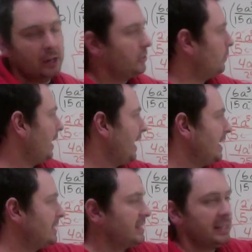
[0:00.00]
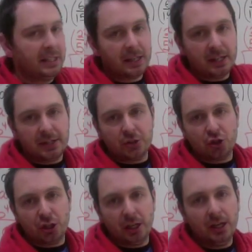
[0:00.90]
do A, C, E, and
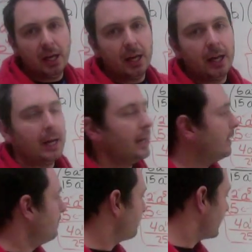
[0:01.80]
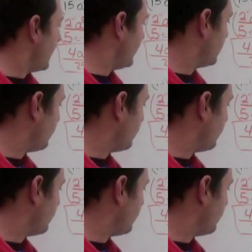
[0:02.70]
G. Um, and the